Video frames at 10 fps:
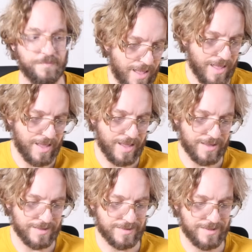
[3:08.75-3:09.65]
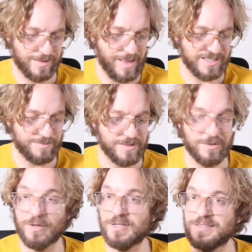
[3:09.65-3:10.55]
And last but
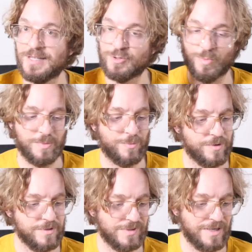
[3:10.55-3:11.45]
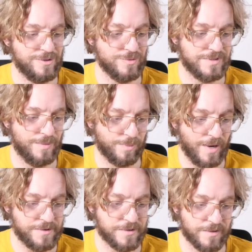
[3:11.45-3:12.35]
not least, and super important, you can use the
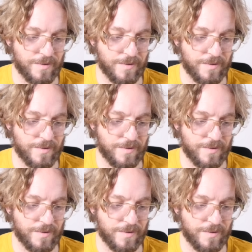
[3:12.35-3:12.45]
planner.